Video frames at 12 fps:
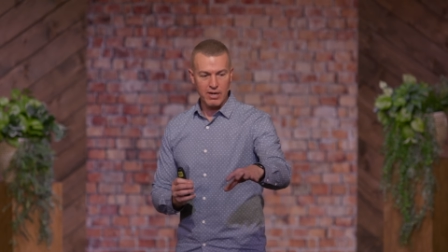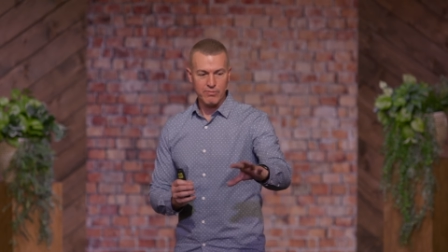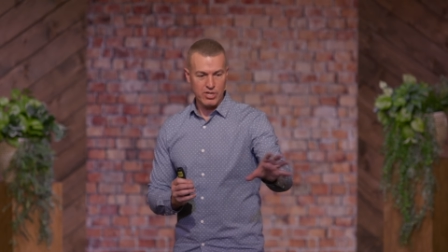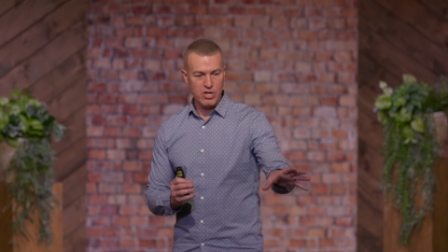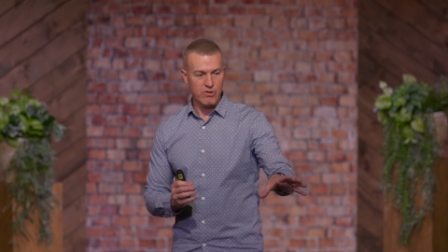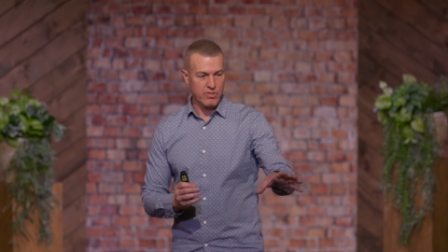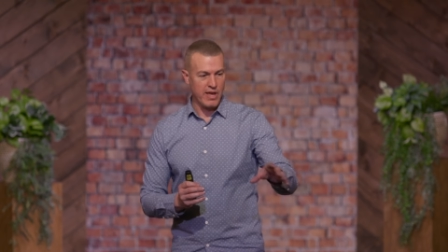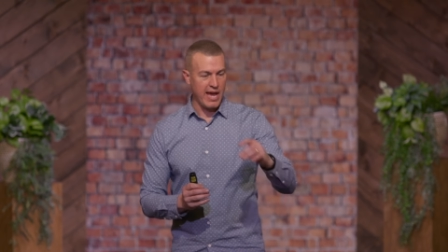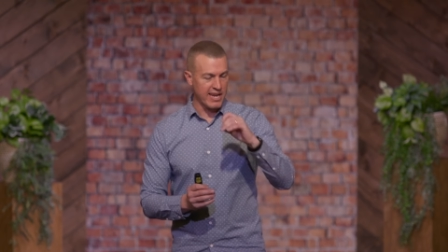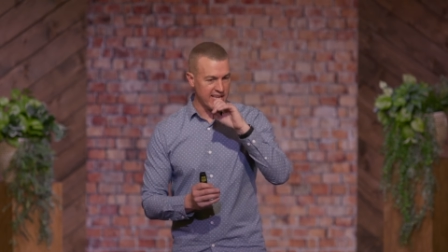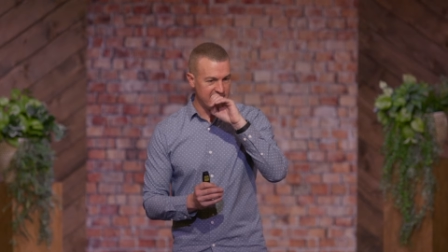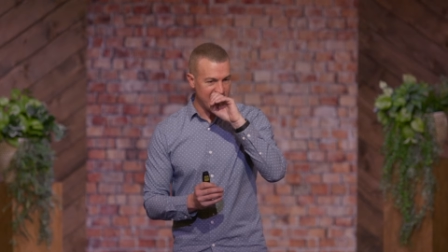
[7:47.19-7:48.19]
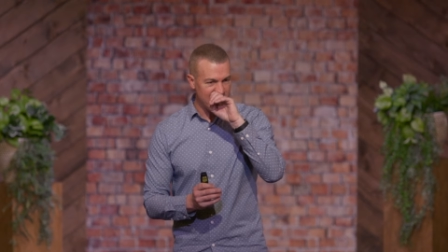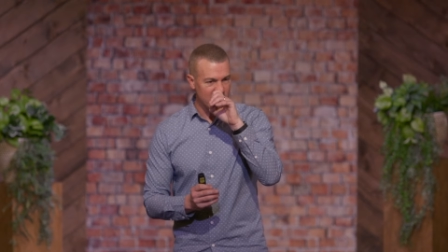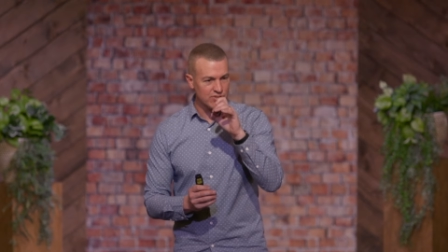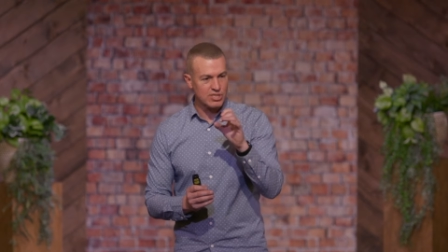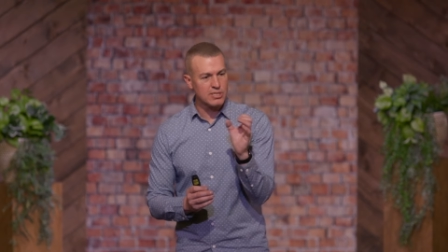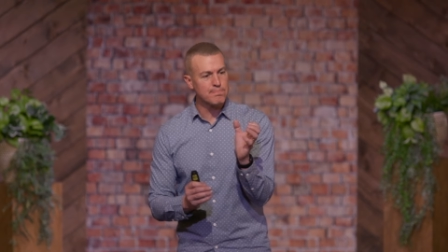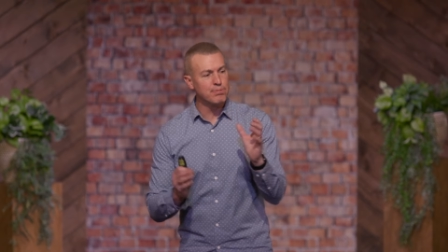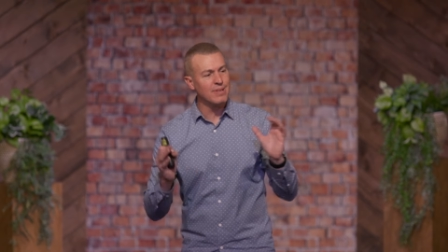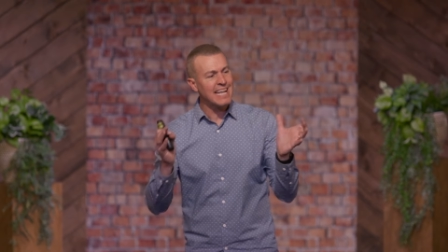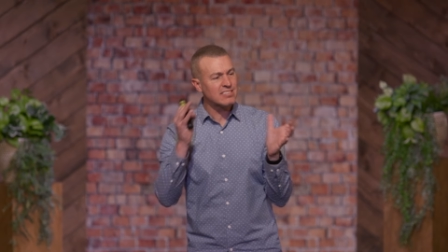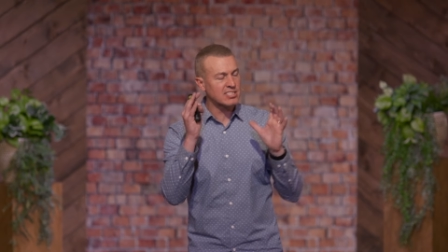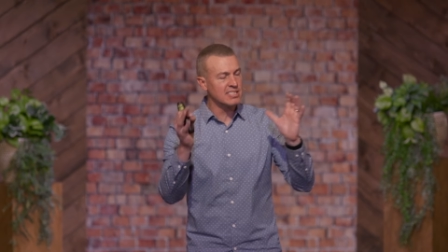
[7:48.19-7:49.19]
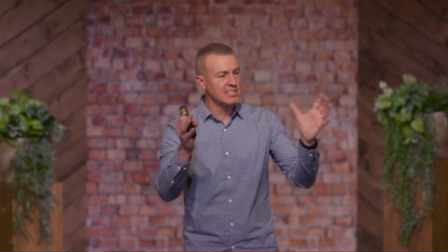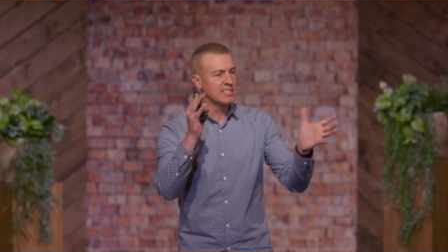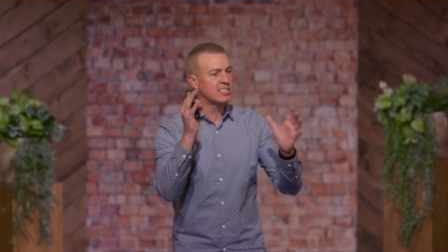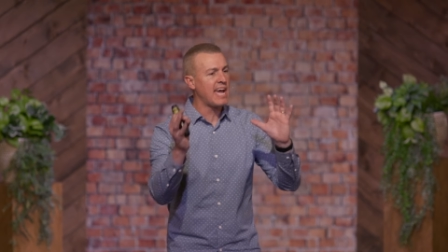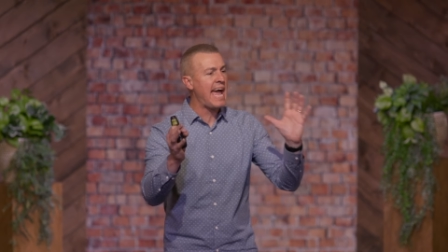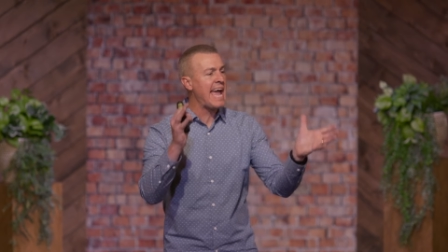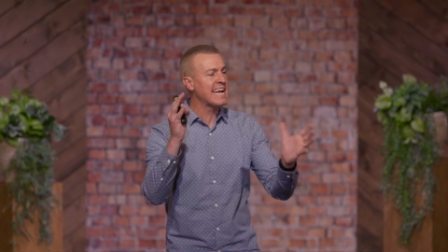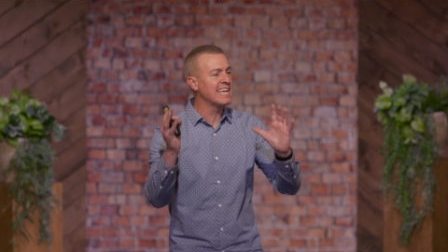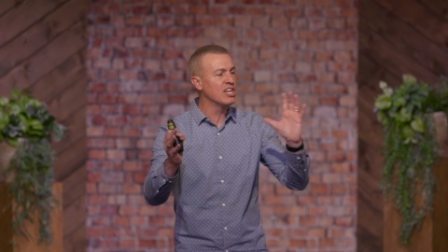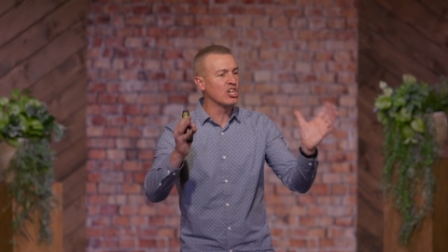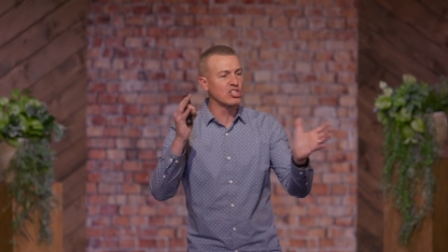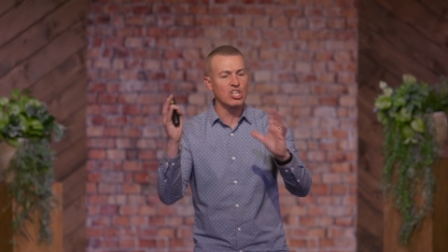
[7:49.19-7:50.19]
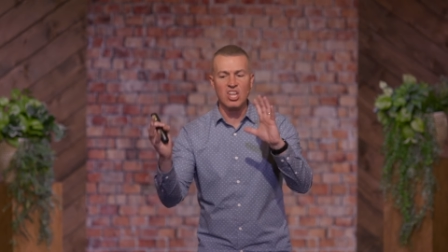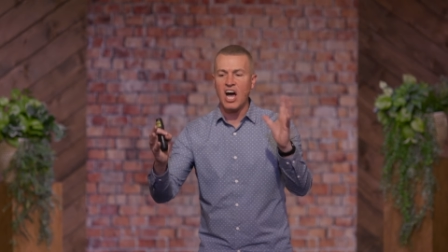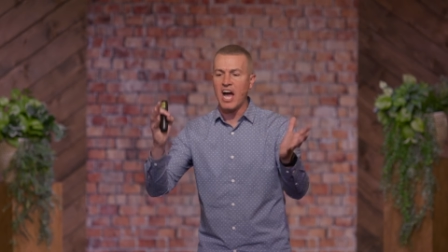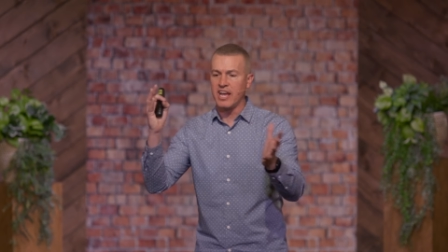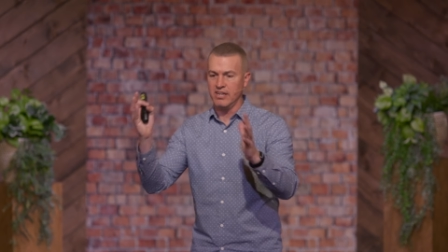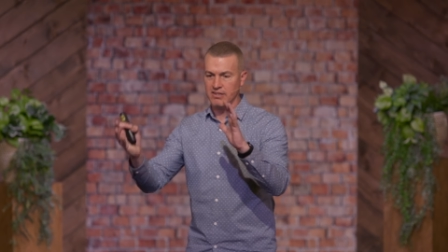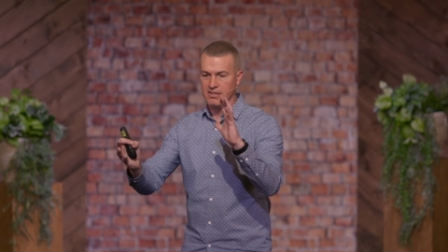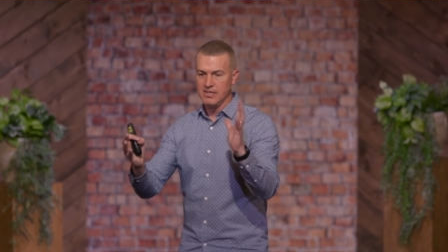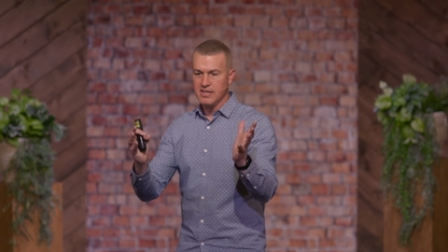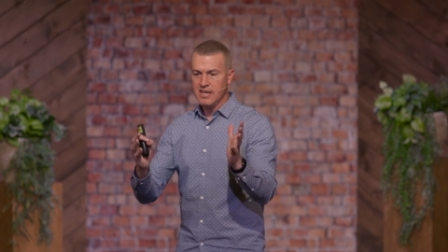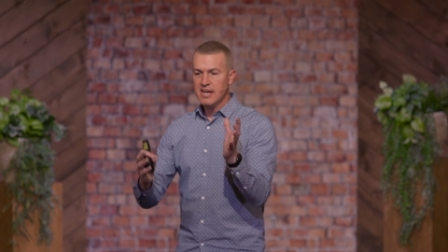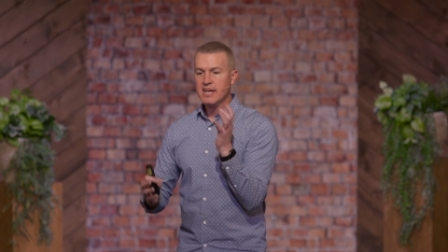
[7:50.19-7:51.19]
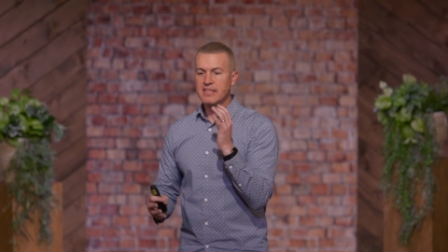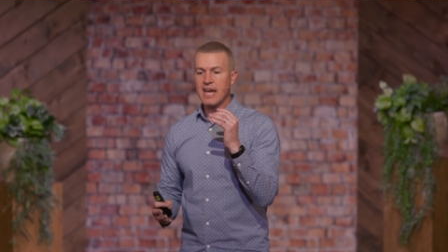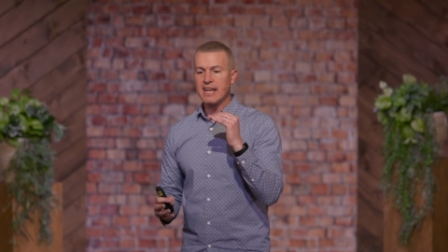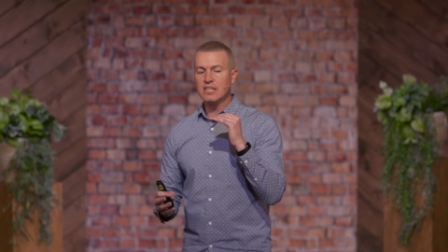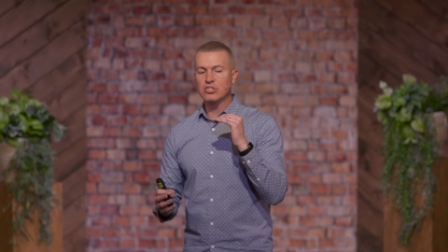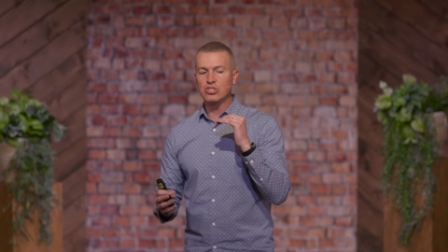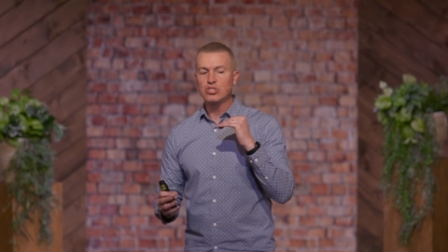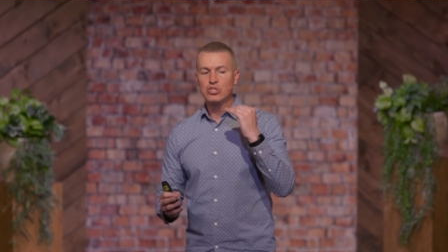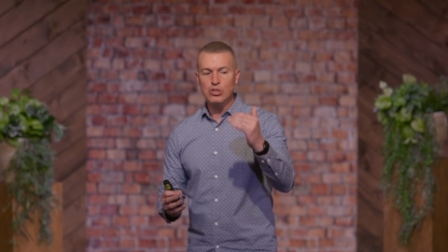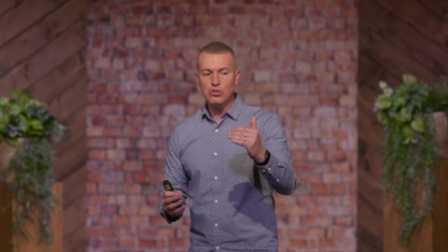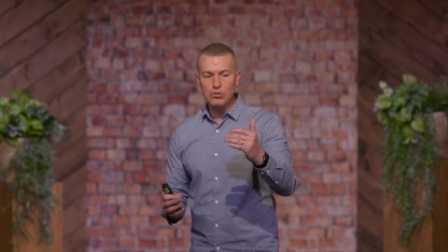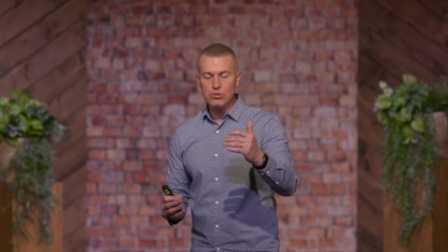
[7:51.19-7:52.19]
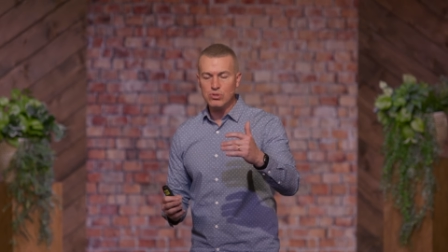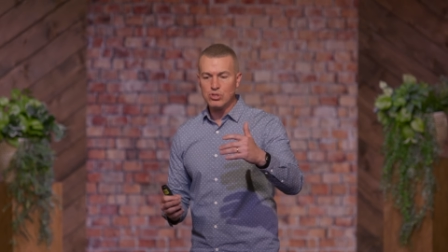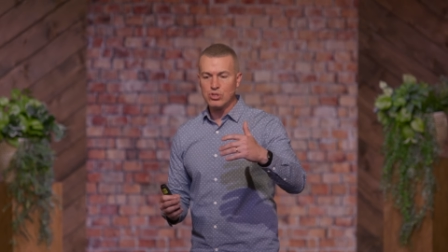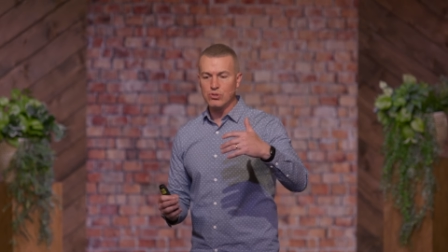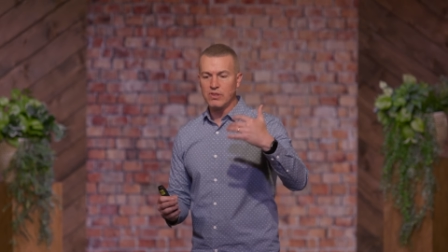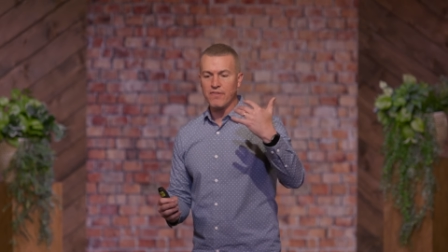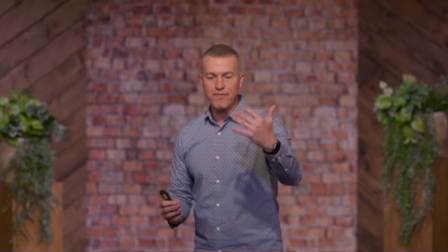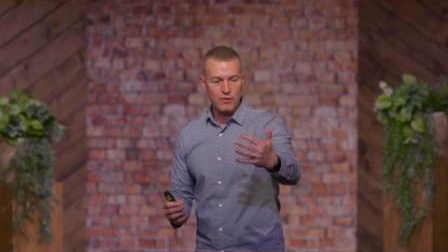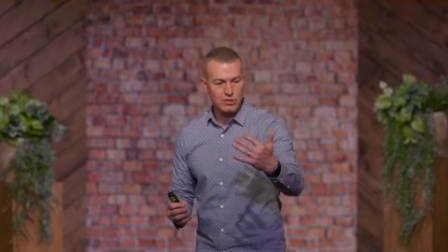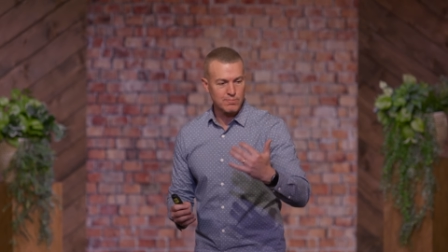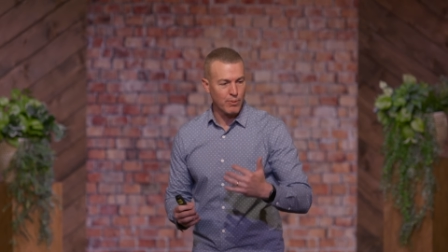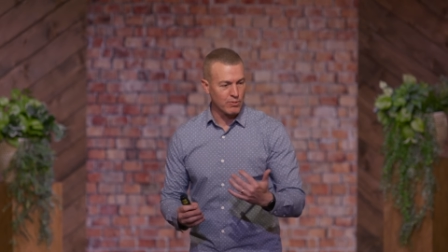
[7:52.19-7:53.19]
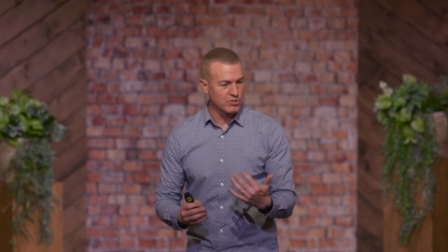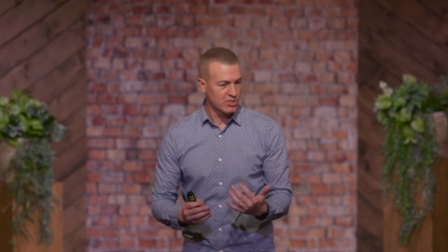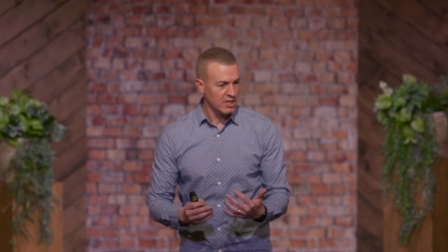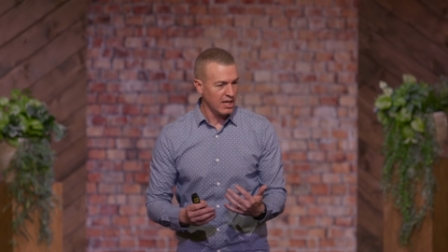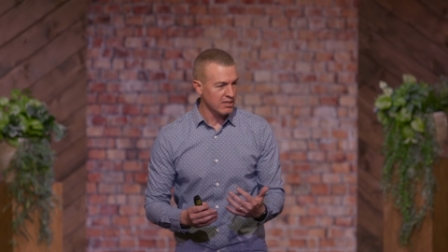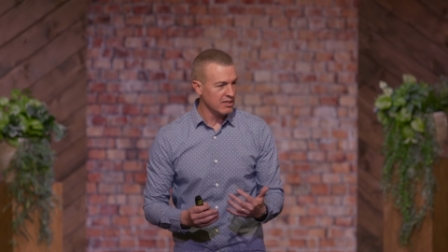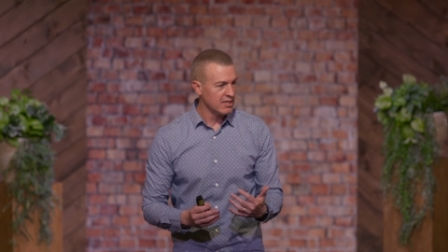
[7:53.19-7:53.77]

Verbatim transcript: We know that. And then there's this blessing that's hanging on the line that is due to the firstborn son.